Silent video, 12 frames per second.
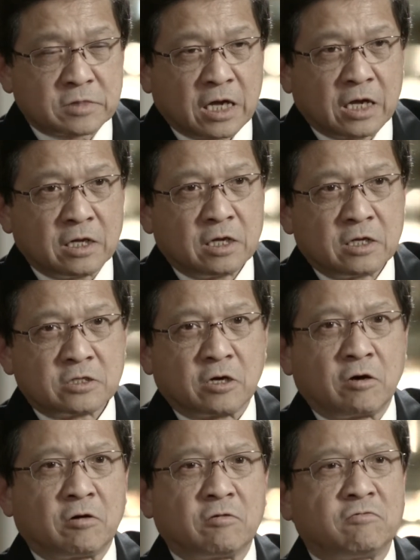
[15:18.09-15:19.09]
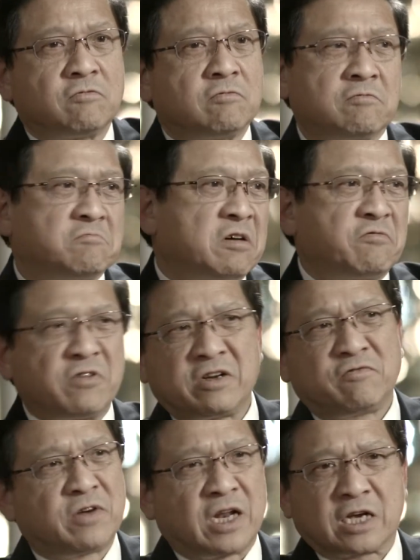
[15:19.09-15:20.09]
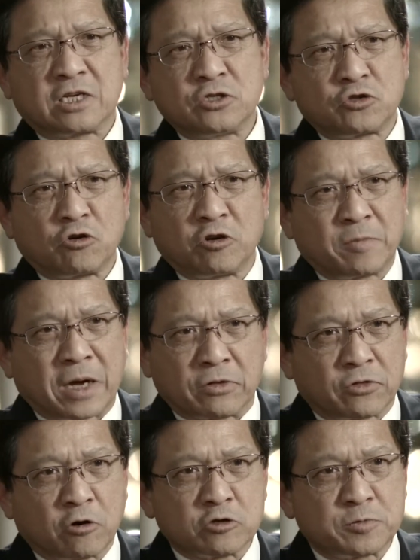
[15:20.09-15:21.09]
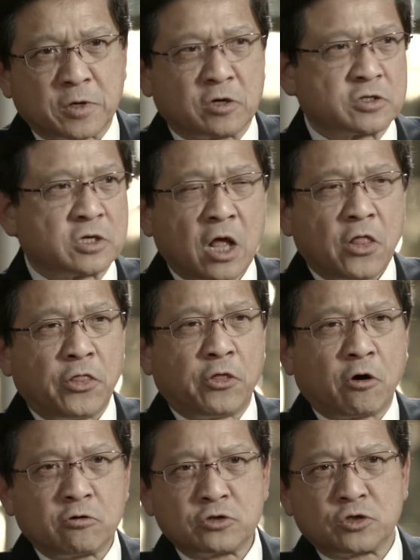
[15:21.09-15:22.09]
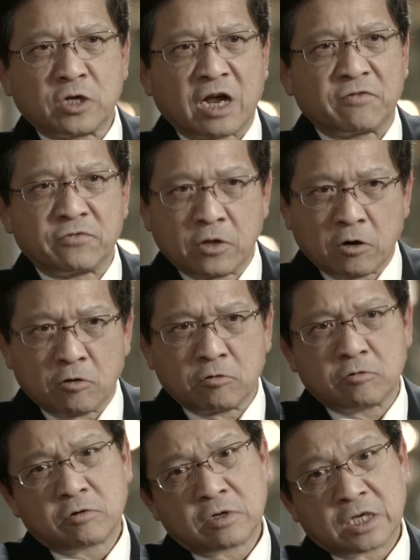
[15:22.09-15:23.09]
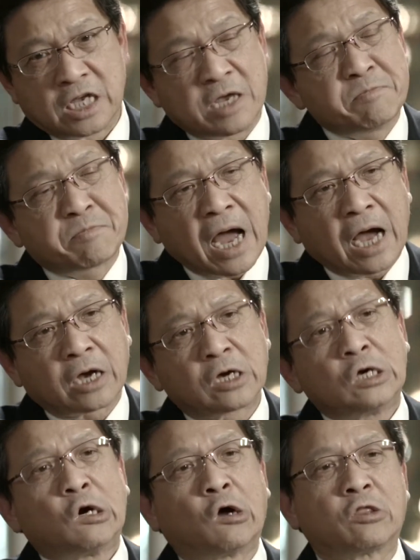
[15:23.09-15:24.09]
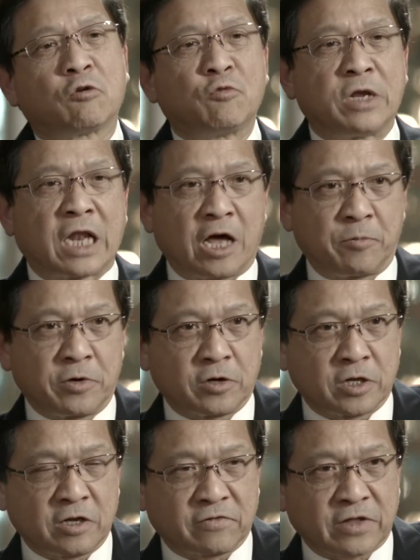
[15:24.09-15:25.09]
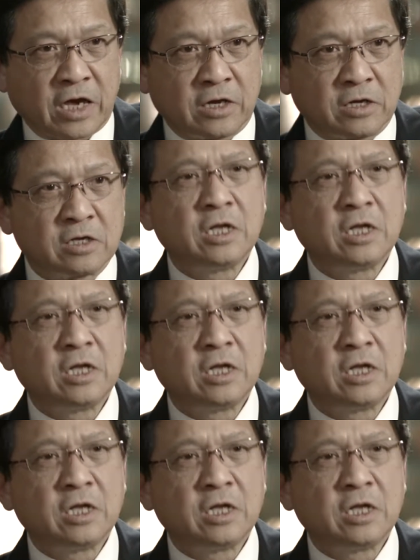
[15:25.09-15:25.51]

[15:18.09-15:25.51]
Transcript: Okay? So we're not concerned about those because those should have no impact on the reliability of data.